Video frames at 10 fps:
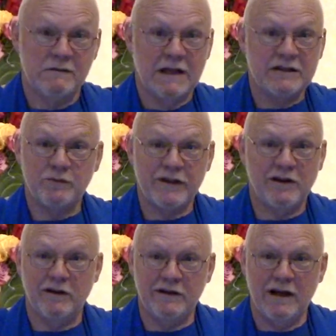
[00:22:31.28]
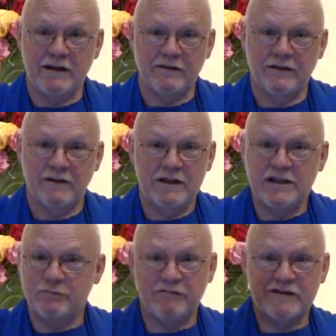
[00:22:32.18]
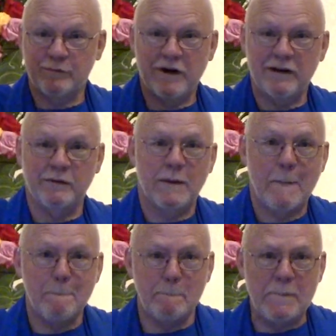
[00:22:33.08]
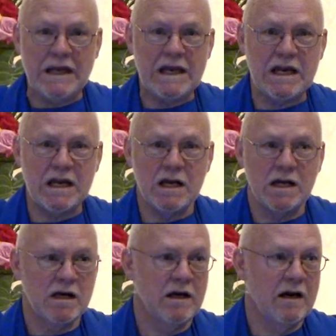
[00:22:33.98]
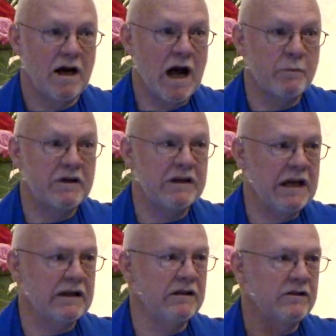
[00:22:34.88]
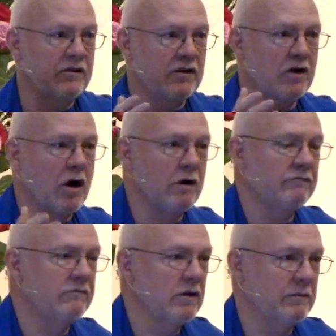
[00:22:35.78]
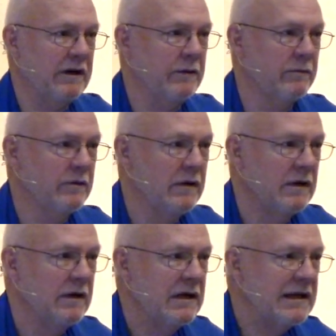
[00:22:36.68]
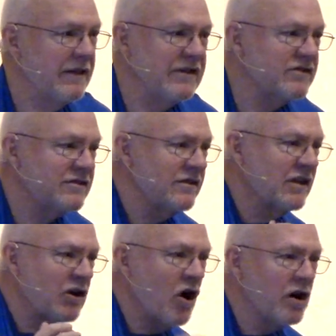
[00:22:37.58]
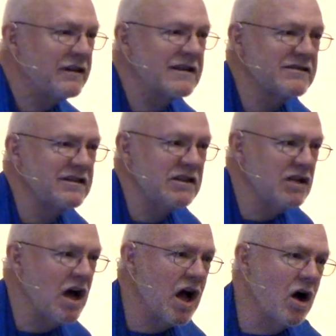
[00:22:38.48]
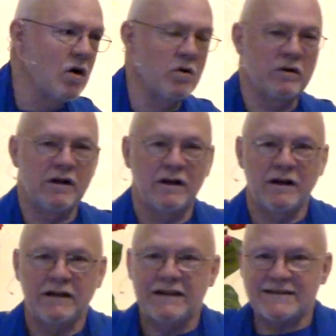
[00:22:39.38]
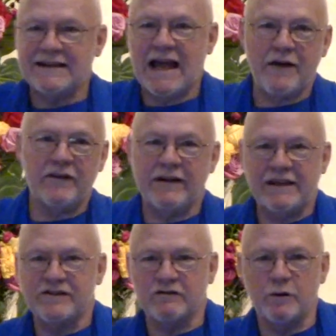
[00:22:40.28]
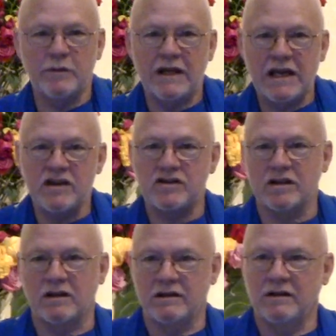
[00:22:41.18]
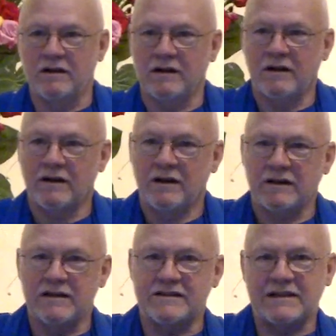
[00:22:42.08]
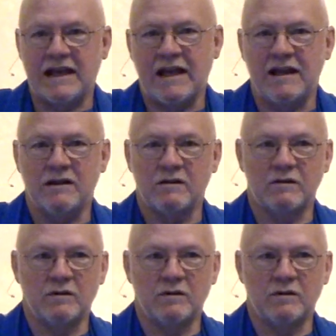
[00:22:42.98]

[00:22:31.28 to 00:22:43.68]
That's what the car does. You just press a button, bing, I'm connected to the car in front of me. Now the car doesn't have the discrimination to say,